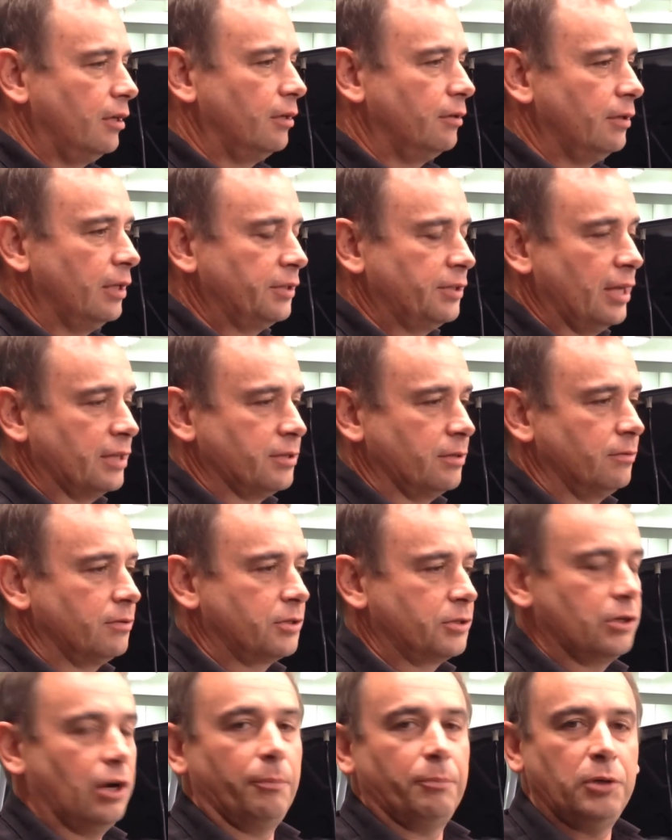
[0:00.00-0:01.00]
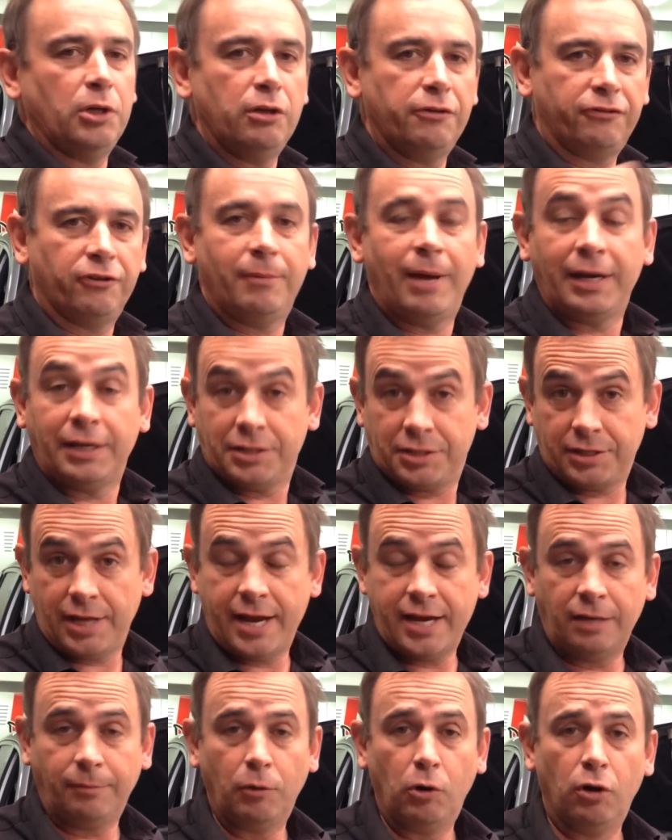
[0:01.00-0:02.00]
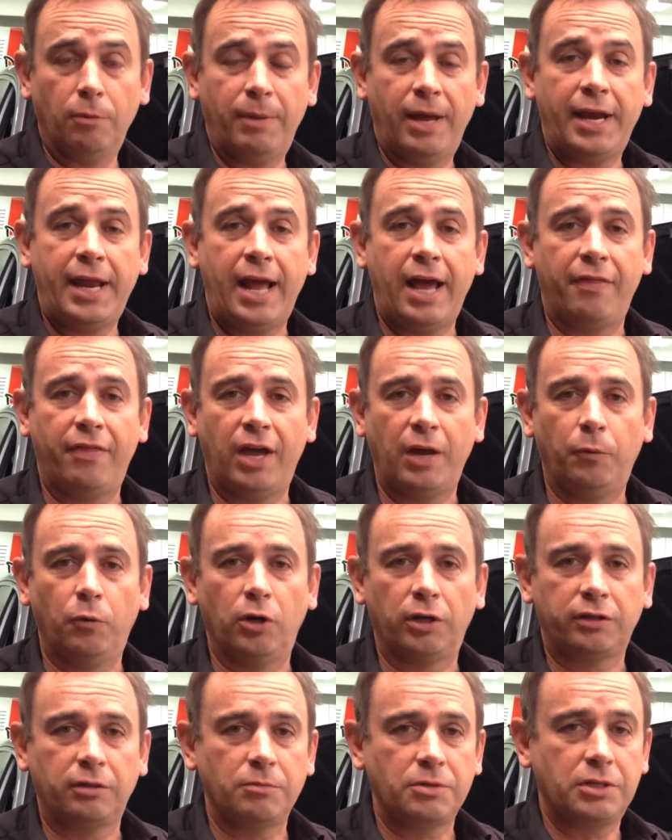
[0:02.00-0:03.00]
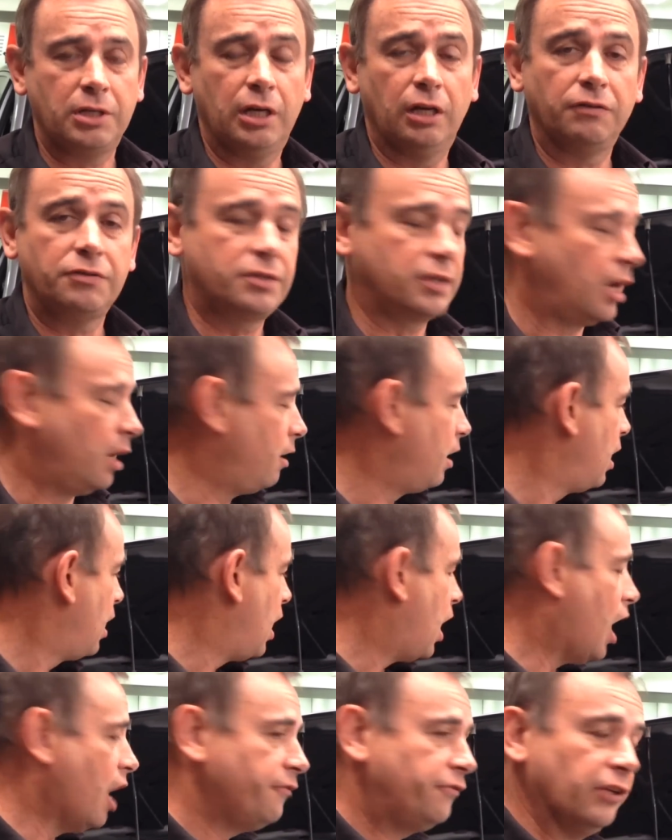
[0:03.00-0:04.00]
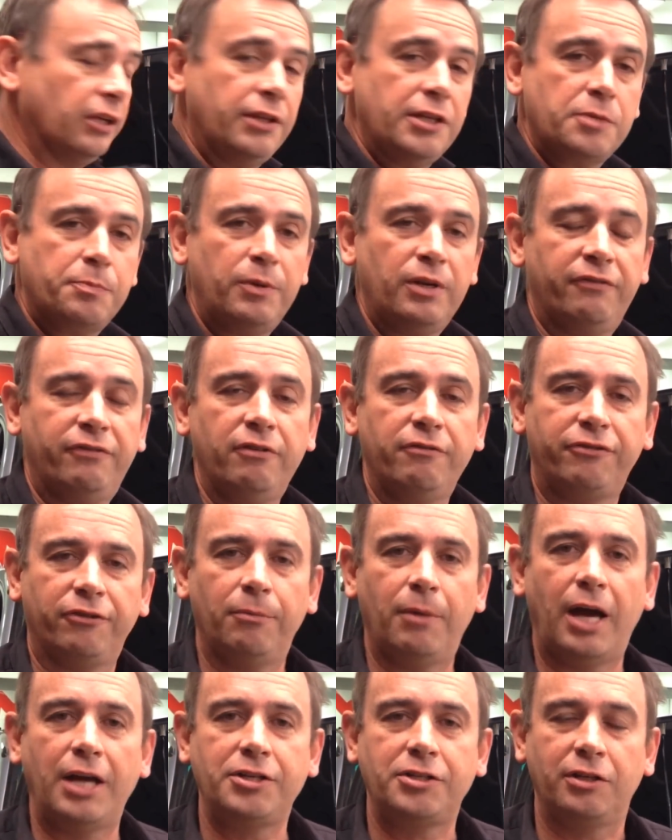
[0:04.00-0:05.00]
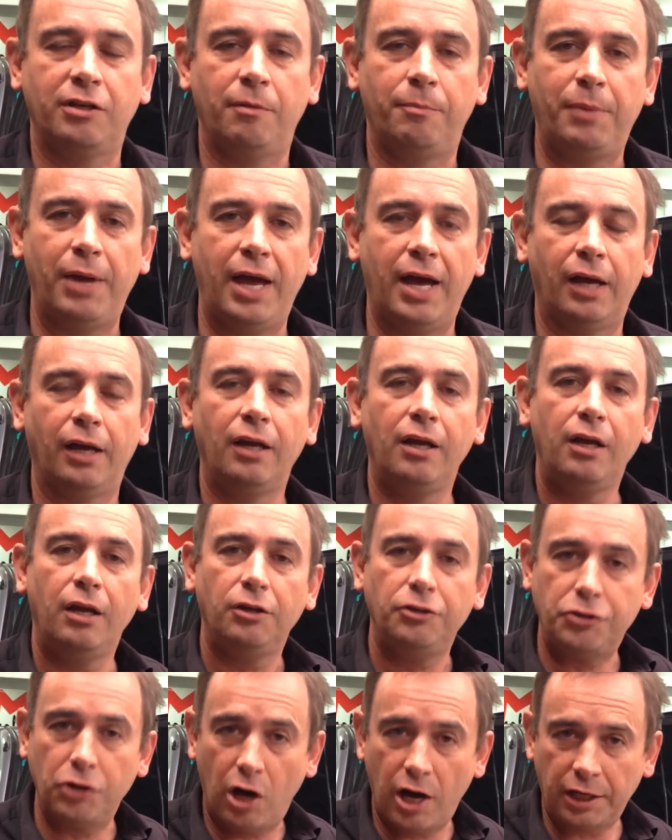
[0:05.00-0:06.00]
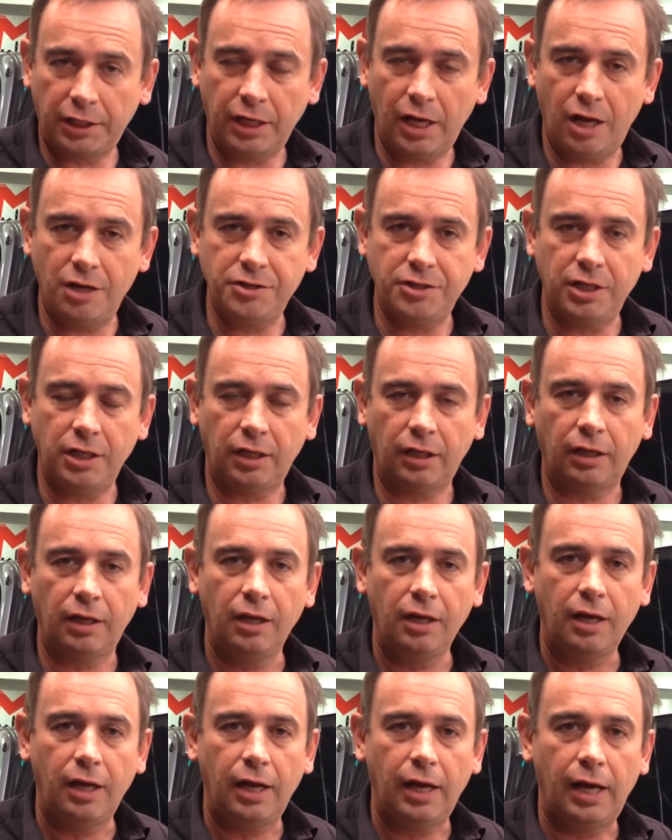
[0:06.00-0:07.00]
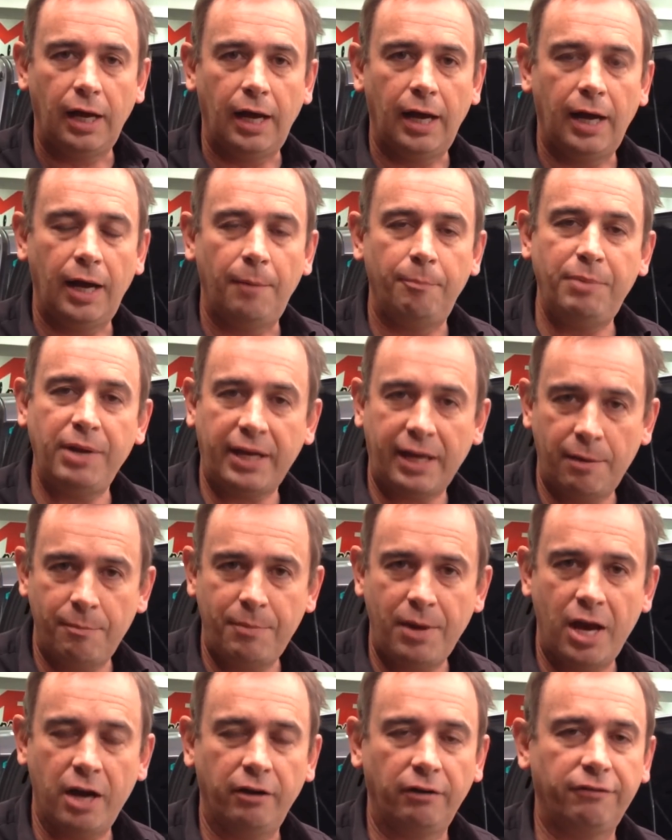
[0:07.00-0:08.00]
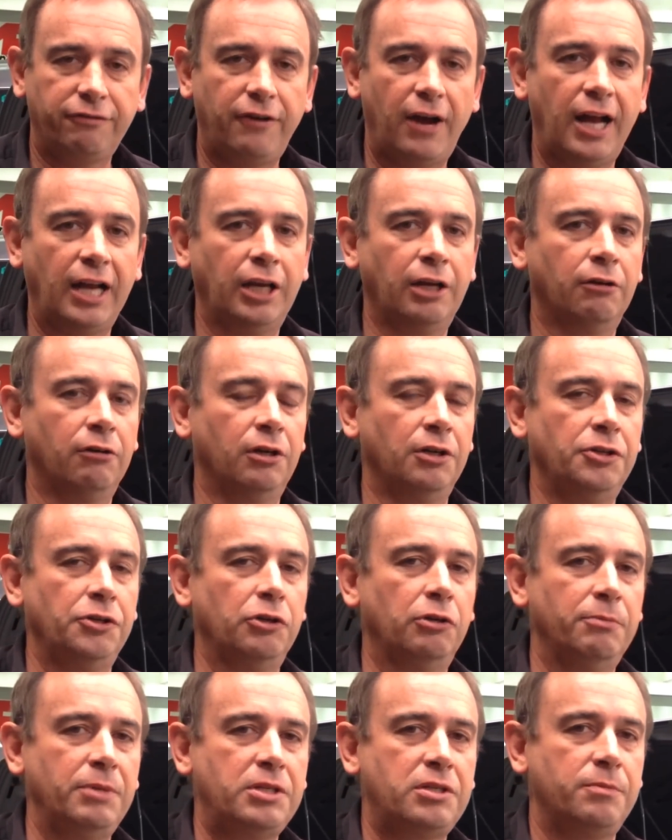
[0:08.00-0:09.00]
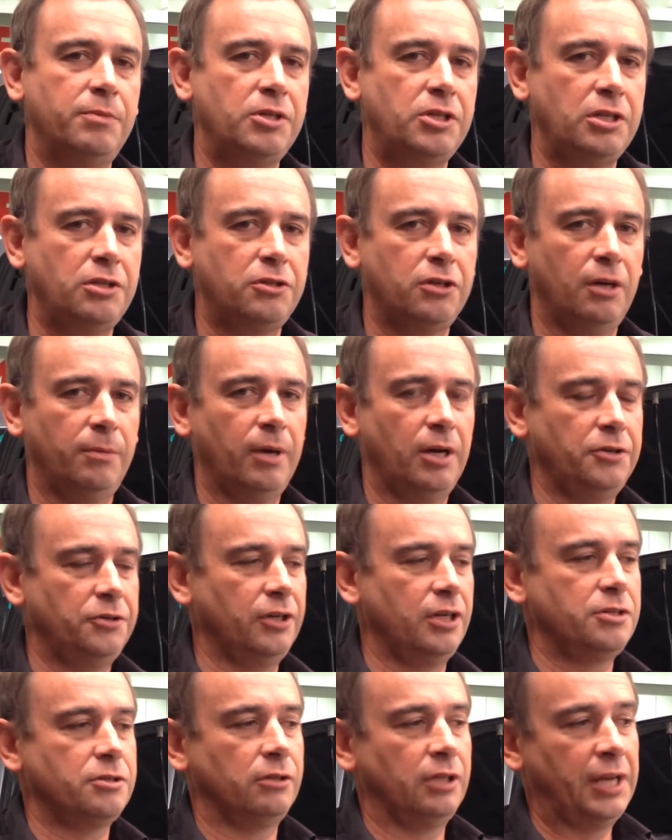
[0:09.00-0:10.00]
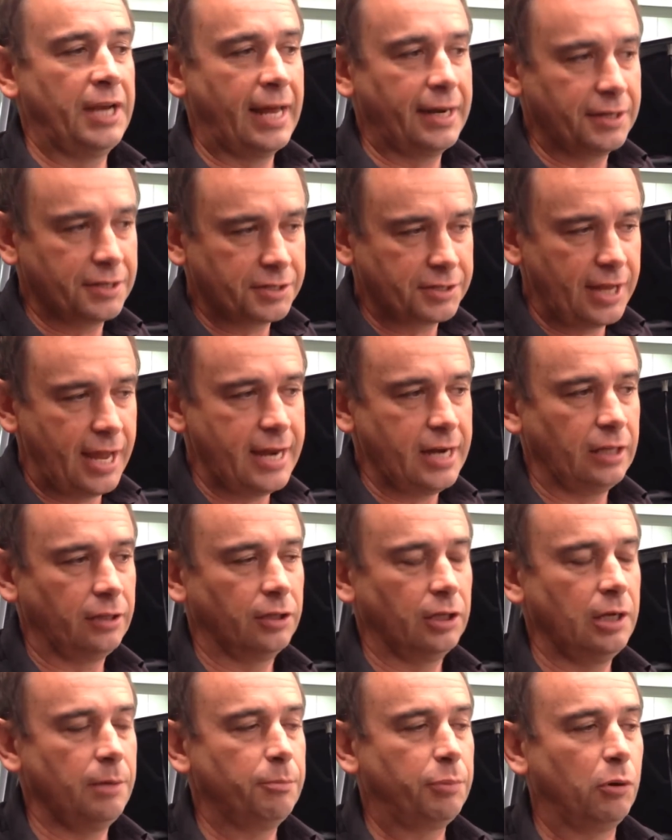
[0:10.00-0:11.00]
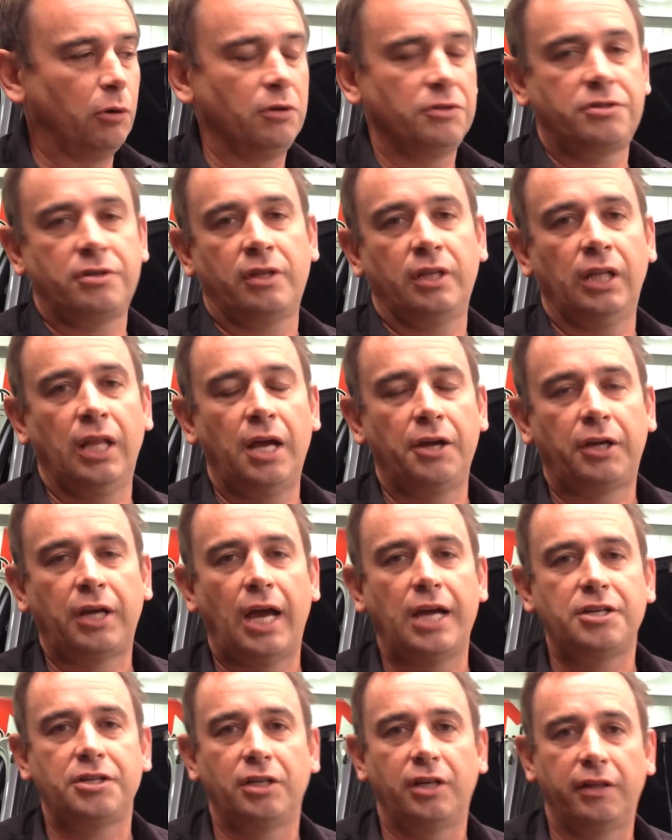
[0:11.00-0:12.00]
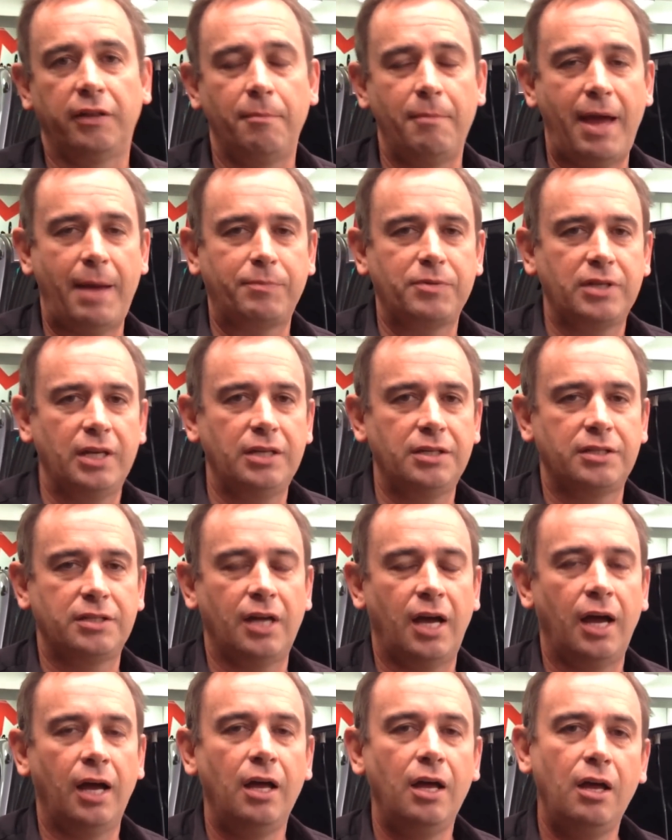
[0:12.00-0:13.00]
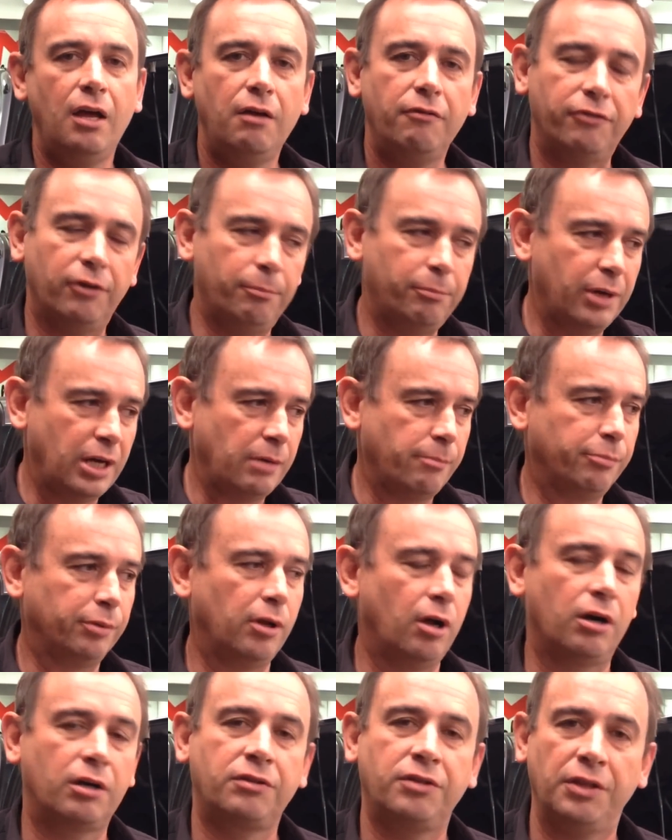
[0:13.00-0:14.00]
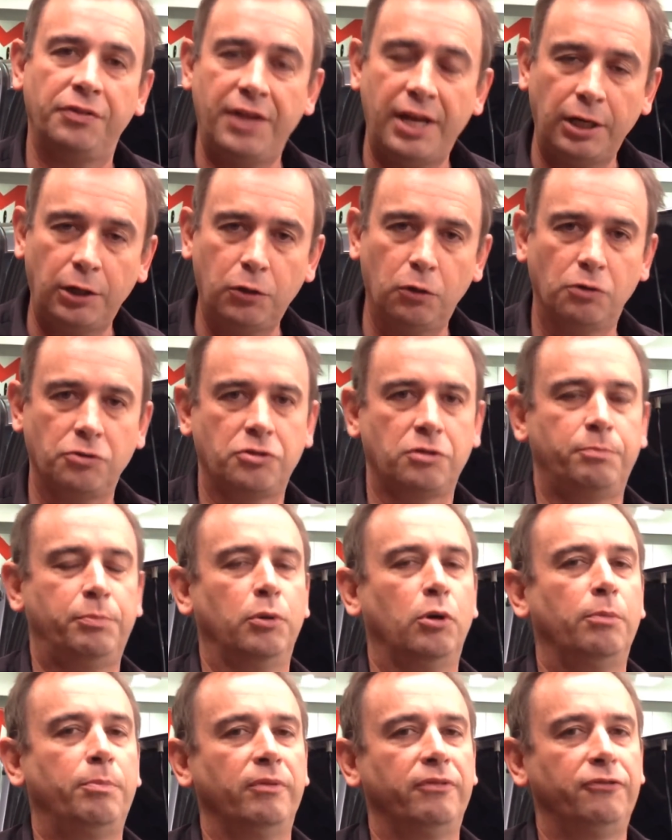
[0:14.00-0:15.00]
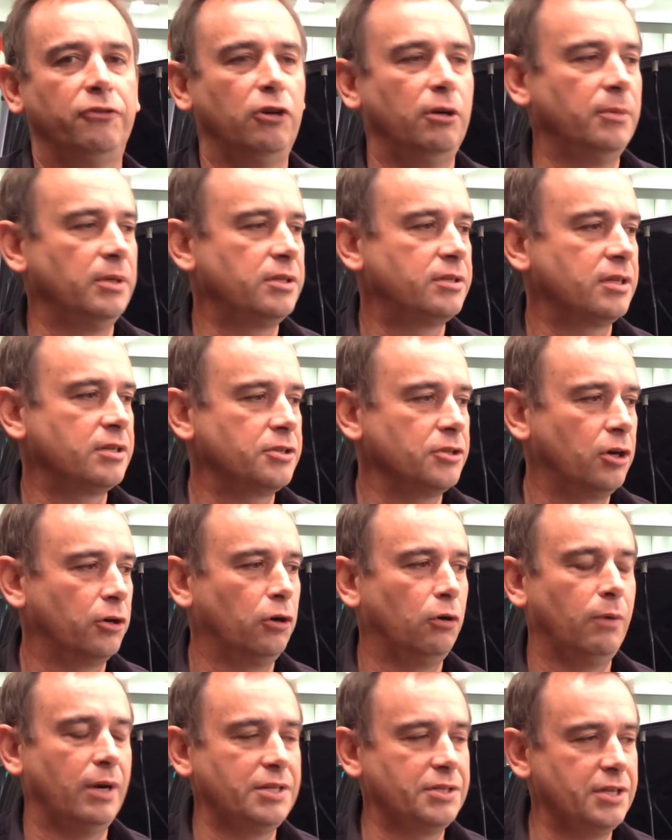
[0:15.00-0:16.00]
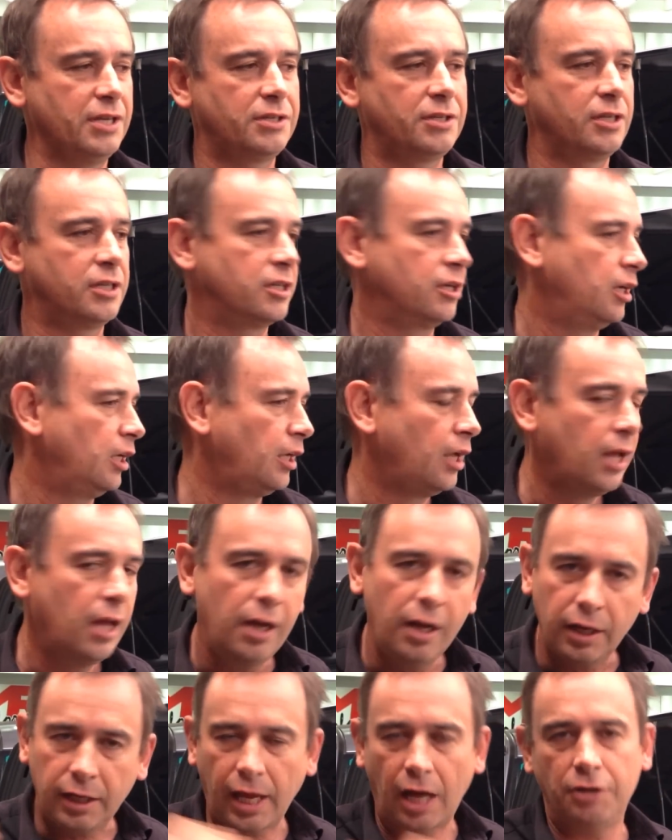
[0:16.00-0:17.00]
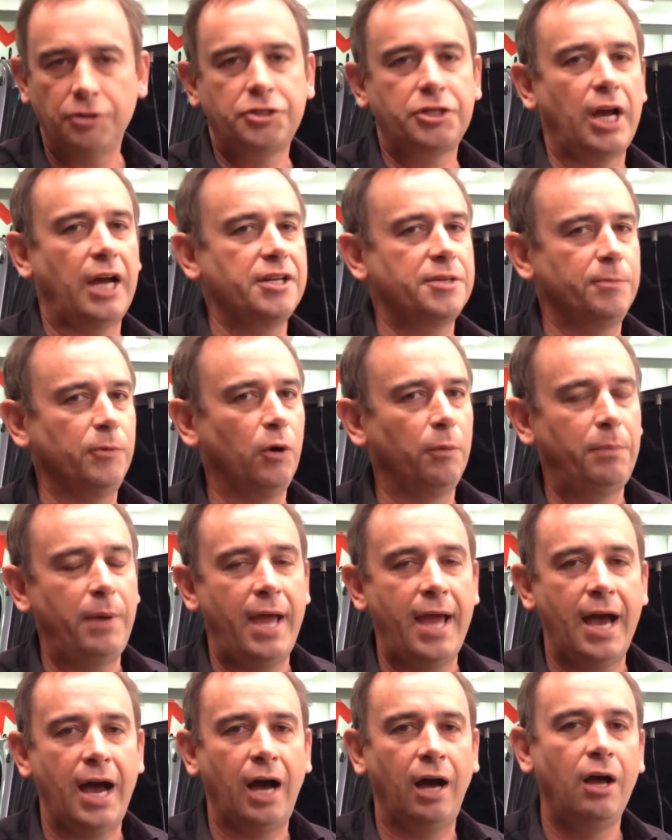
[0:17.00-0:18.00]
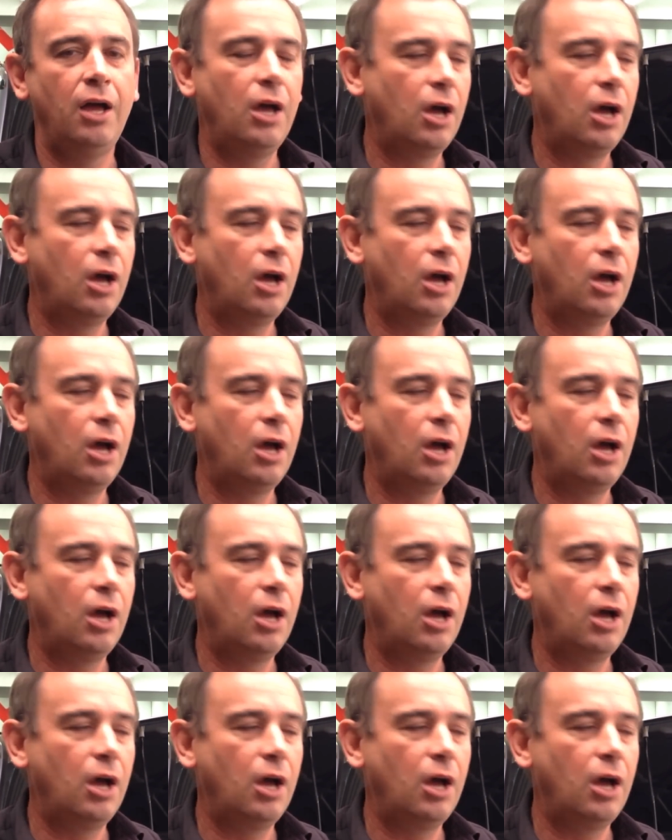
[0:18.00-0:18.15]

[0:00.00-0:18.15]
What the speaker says: it doesn't stop you from understanding more about how they work themselves. So hopefully this bit of information about diagnosing big end bearing failure on your Mitsubishi turbo diesel and understanding the importance of the location of the MAP sensor from being blocked that then causes poor performance. It's not always necessary to go and chase more power.